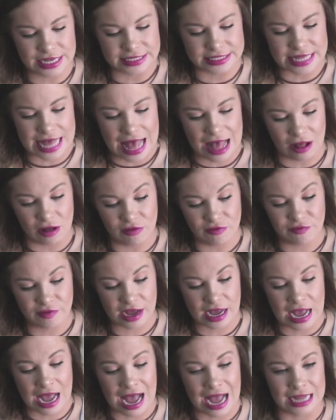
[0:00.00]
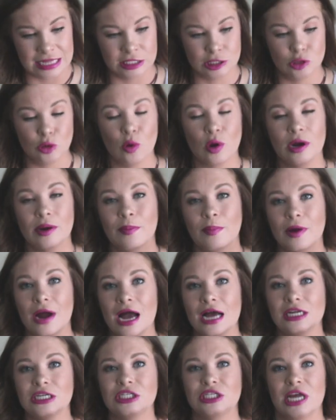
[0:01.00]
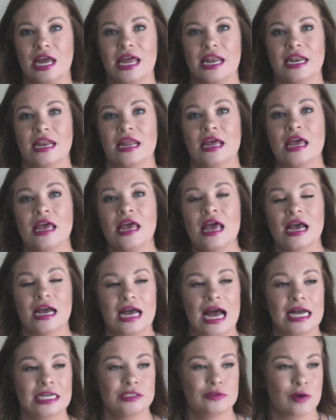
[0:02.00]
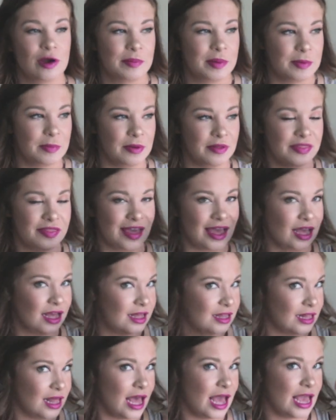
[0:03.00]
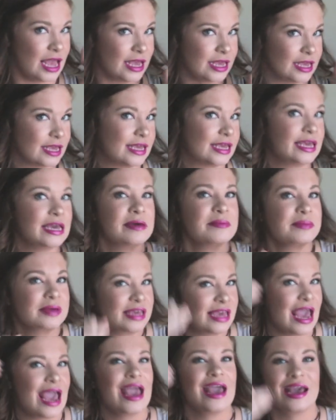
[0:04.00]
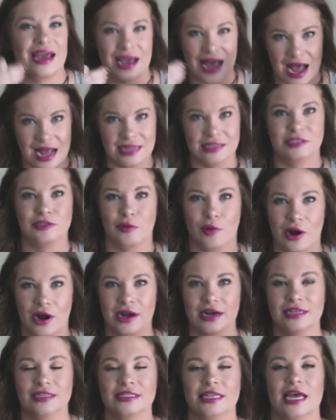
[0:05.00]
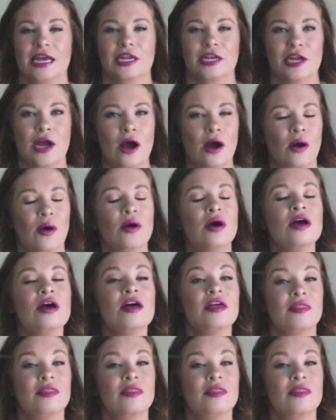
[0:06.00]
is the e.l.f. contour brush, and contour people think like Kim K contour, and it's like, no,